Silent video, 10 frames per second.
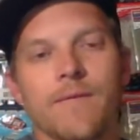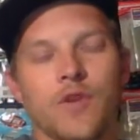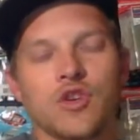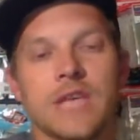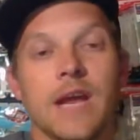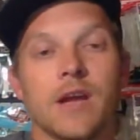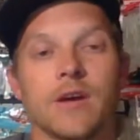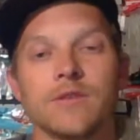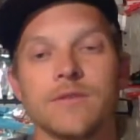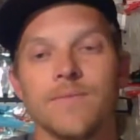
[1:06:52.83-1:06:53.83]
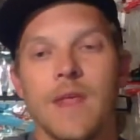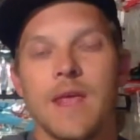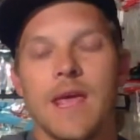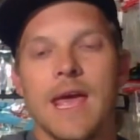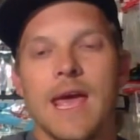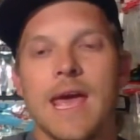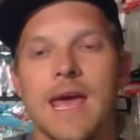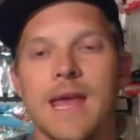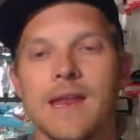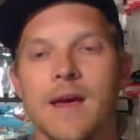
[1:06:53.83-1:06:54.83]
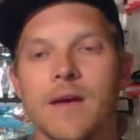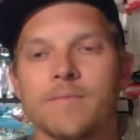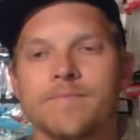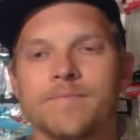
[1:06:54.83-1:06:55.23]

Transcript: for Senkos, and um,